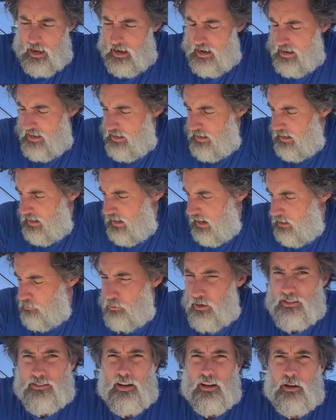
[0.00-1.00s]
I
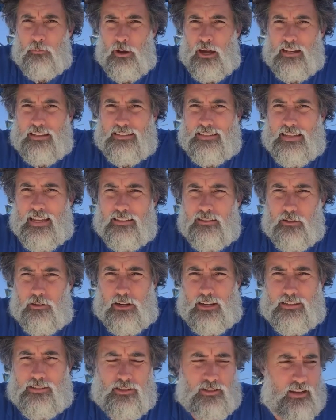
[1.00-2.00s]
want to talk about a
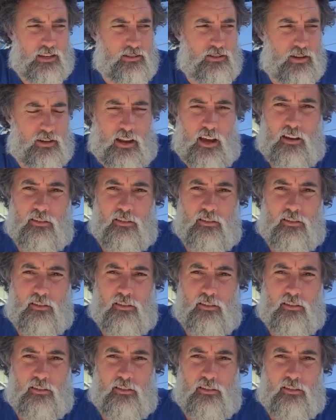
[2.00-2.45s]
tiller extension.